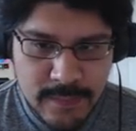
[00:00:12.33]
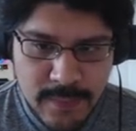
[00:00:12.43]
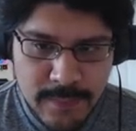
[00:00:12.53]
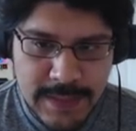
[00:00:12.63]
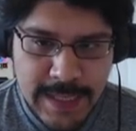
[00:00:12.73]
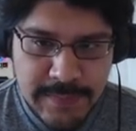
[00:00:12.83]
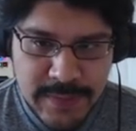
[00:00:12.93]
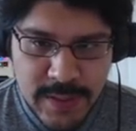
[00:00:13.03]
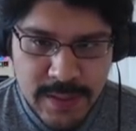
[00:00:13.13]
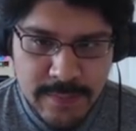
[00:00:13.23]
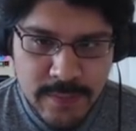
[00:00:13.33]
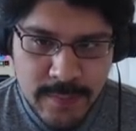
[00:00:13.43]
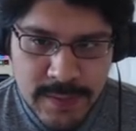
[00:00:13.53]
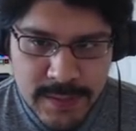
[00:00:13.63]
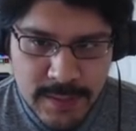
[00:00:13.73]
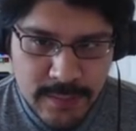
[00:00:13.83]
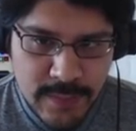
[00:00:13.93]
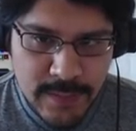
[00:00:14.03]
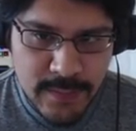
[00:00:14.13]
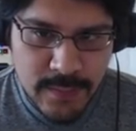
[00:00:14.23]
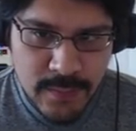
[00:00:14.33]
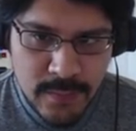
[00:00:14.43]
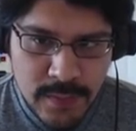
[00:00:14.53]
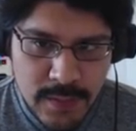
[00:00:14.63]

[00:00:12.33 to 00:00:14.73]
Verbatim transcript: sort of a lampshade, a new project I'm going to try to do.